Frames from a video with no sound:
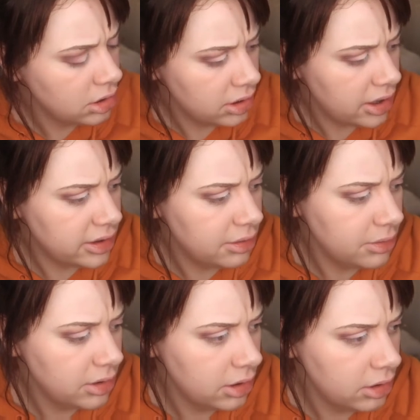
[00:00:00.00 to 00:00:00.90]
Yeah, there
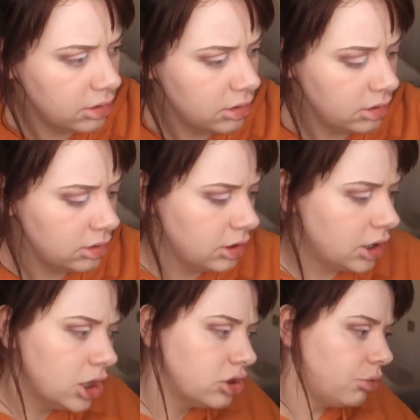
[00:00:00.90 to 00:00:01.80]
we go.
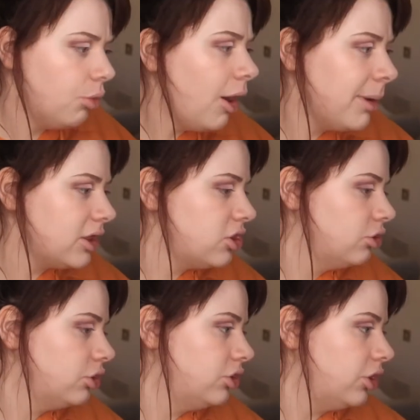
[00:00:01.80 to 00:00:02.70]
So what I'm
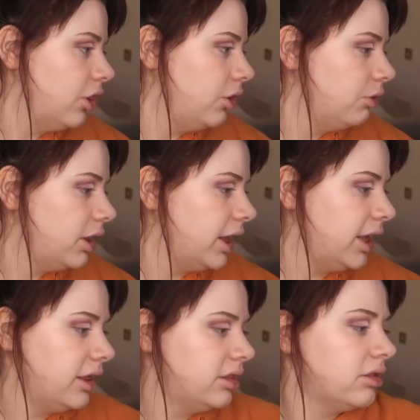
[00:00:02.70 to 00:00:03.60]
actually going to do
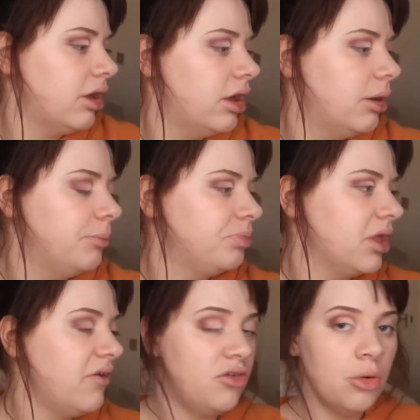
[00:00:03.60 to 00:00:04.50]
is,
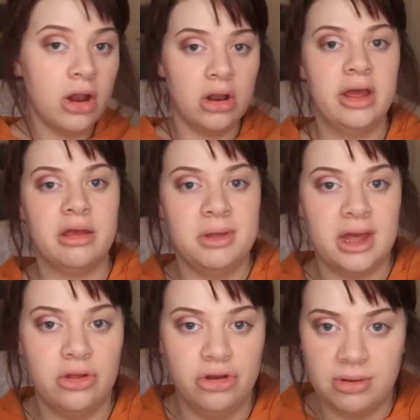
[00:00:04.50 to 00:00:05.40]
if you are like me
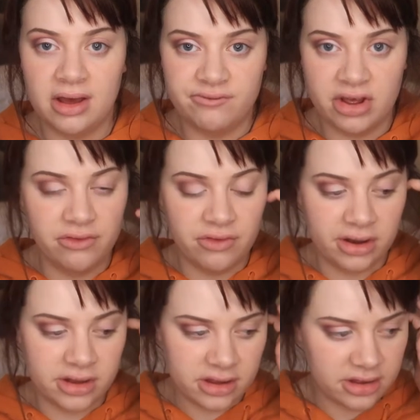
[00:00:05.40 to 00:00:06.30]
and you do have very,
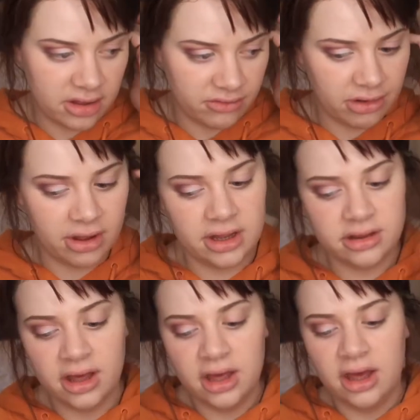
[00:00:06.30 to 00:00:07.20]
very sensitive
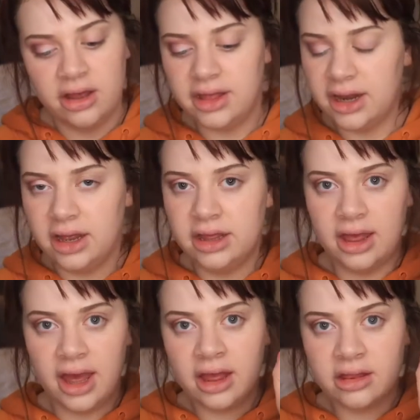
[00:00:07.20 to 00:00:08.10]
eyes, then
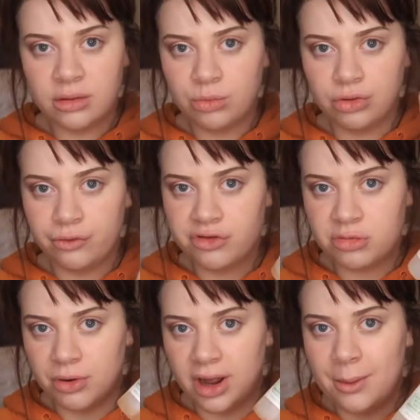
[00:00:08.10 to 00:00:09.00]
get some sort of
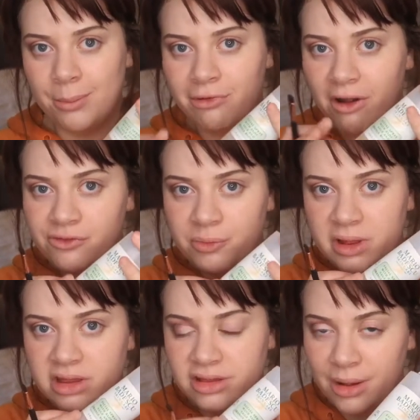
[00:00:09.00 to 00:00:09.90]
spray,
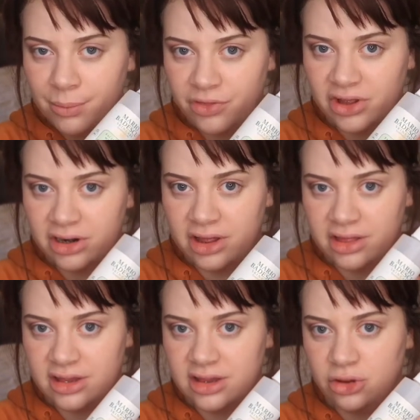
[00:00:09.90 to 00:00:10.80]
preferably something like
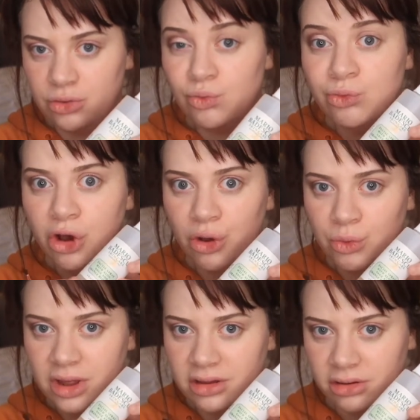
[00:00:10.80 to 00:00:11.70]
this that you know
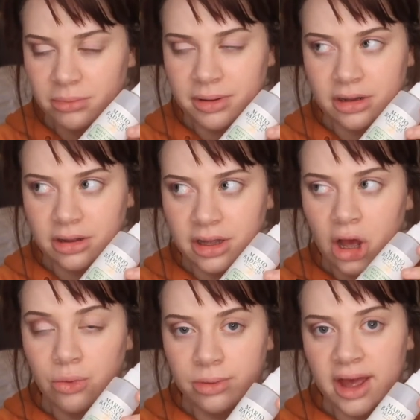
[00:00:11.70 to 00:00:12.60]
is going to be like
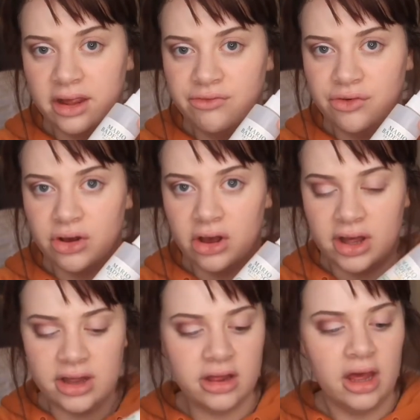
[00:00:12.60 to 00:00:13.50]
okay for your
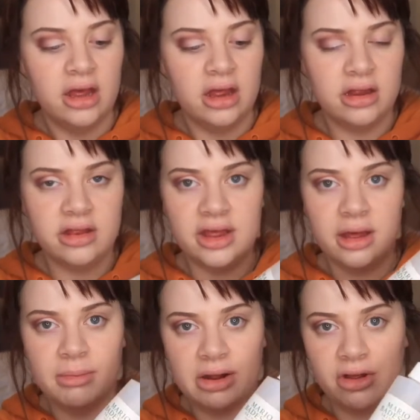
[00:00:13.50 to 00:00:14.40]
eyes. This is
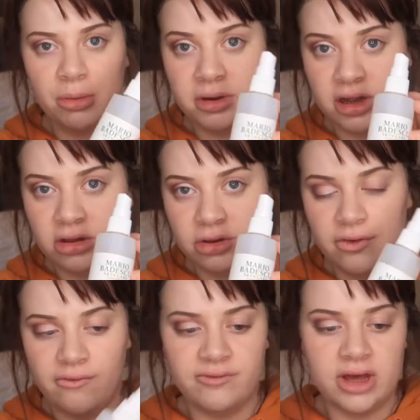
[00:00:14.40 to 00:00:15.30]
the Mario
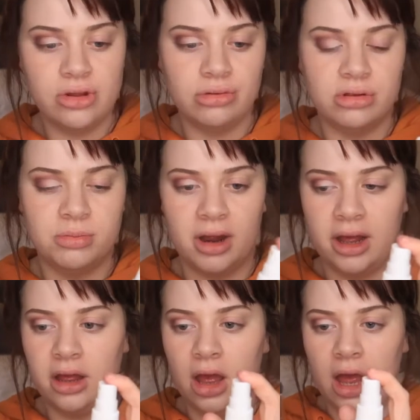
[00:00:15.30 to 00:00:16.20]
Badescu facial
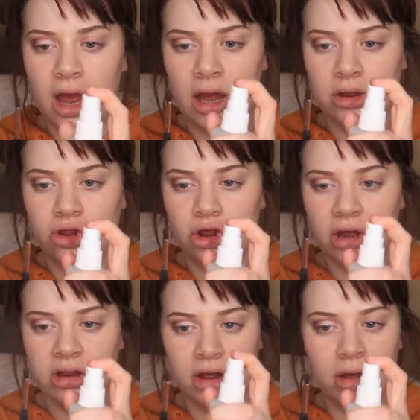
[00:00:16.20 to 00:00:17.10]
spray, and
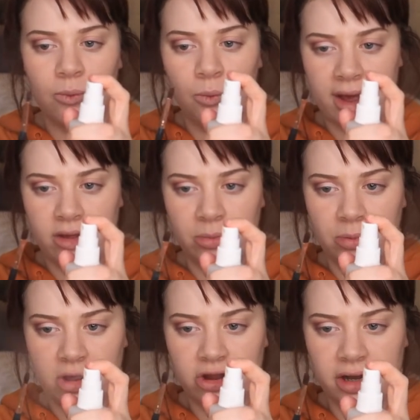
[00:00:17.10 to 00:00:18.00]
just like wet your
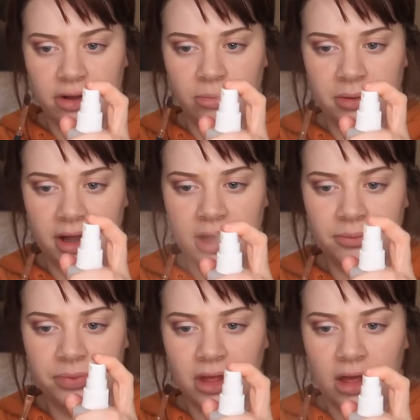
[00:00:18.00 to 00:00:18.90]
brush a little bit,